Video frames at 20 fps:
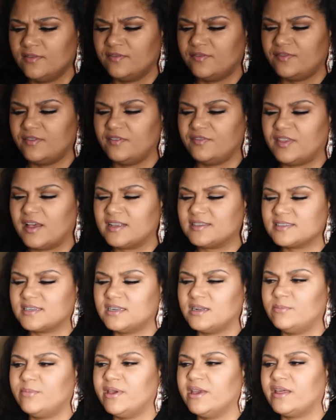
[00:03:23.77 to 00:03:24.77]
if that's
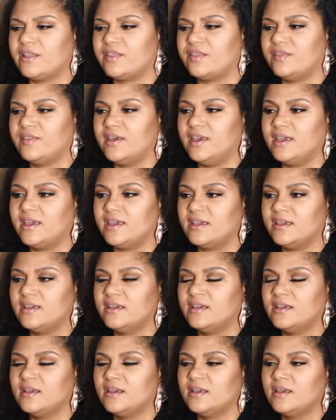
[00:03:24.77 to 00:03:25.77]
gonna be a thing.
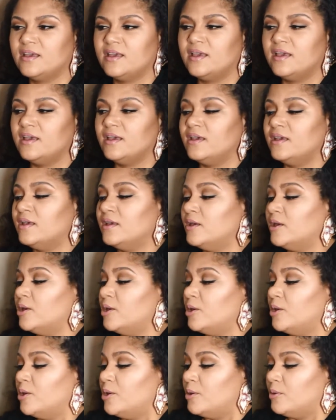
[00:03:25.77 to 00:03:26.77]

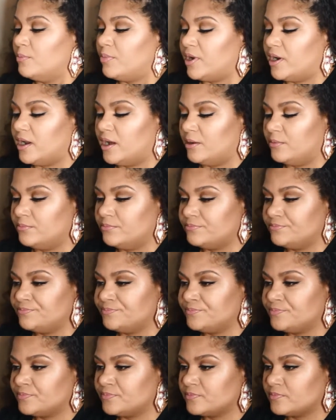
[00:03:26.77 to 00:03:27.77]
But
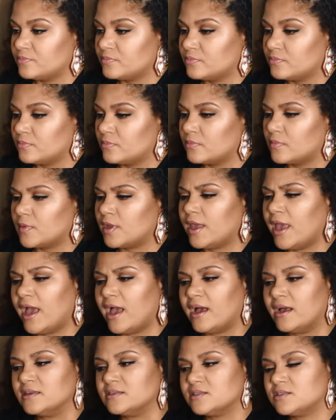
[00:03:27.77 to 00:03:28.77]

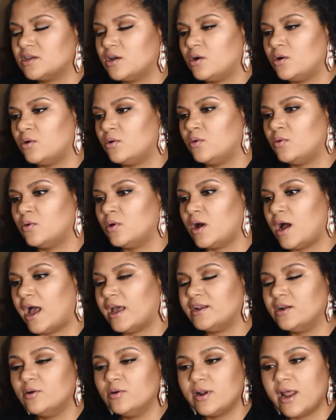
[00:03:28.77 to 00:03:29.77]
yeah, so I
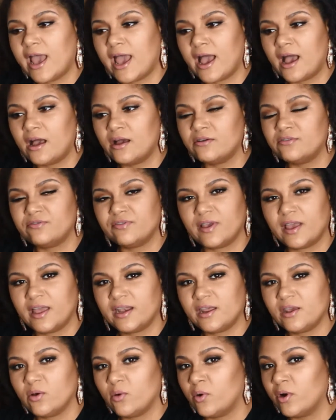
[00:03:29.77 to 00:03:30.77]
don't have
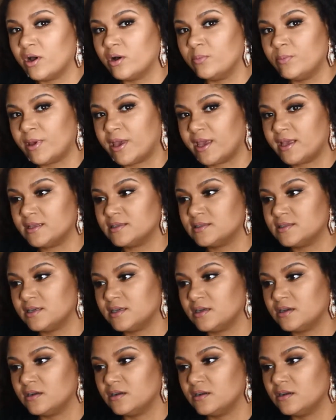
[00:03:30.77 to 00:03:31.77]
any oil paints
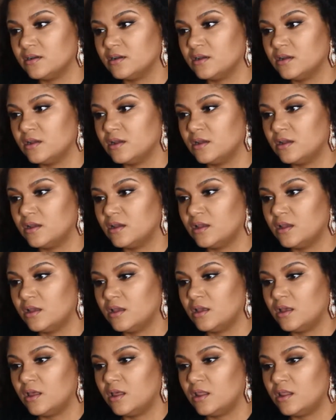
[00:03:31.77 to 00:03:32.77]
here.
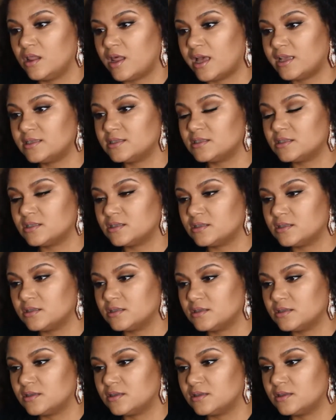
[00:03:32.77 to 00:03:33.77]
That's
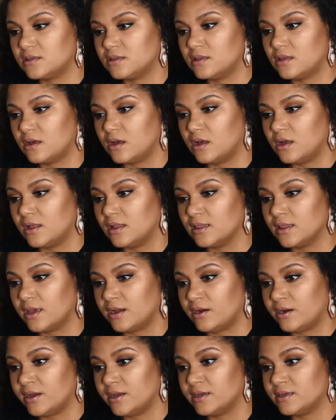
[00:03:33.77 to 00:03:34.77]

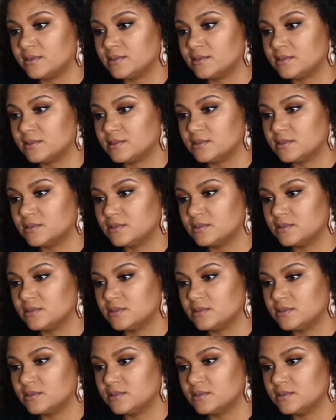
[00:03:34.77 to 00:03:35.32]
hilarious.